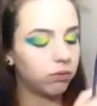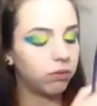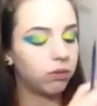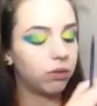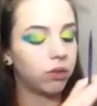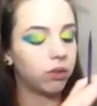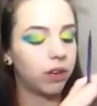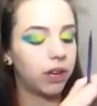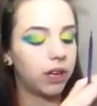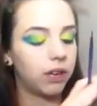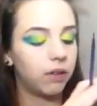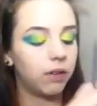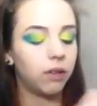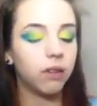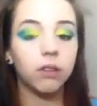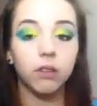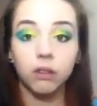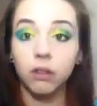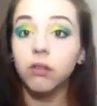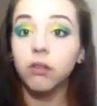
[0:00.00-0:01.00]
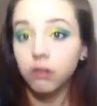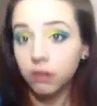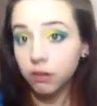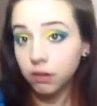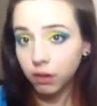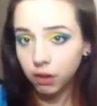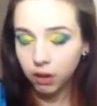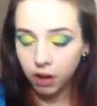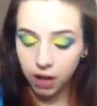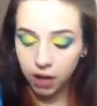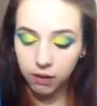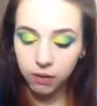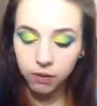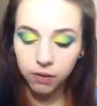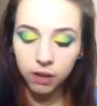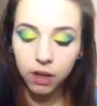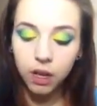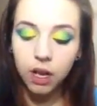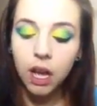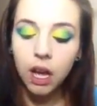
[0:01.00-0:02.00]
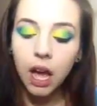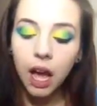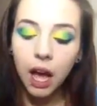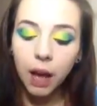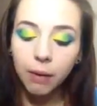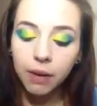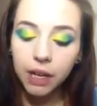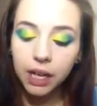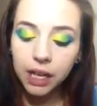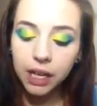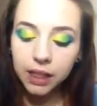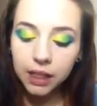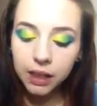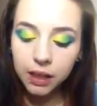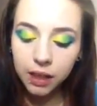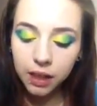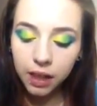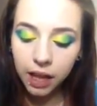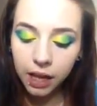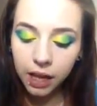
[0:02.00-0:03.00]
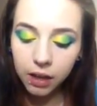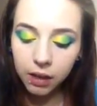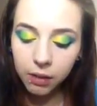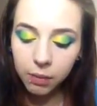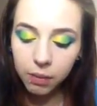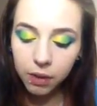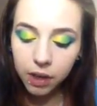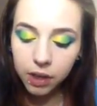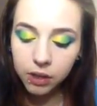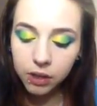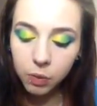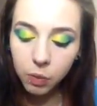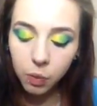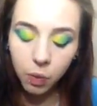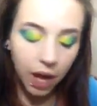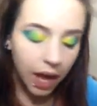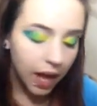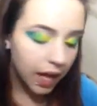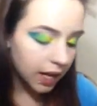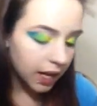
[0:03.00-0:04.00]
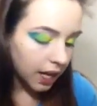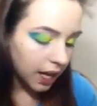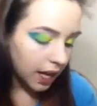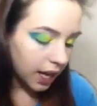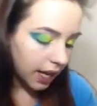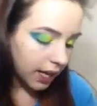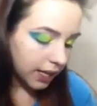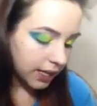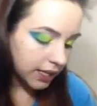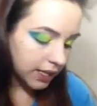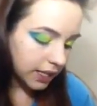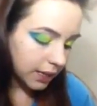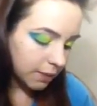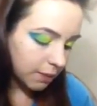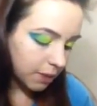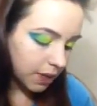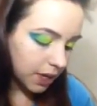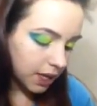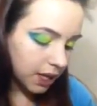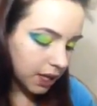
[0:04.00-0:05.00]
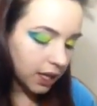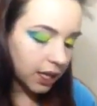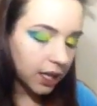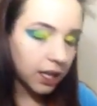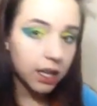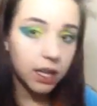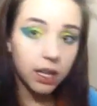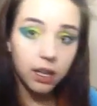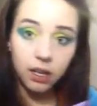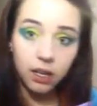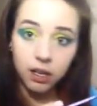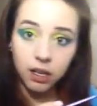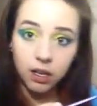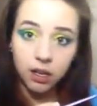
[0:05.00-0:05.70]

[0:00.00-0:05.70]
Crave. I'm going to get the liner brush wet and dip it in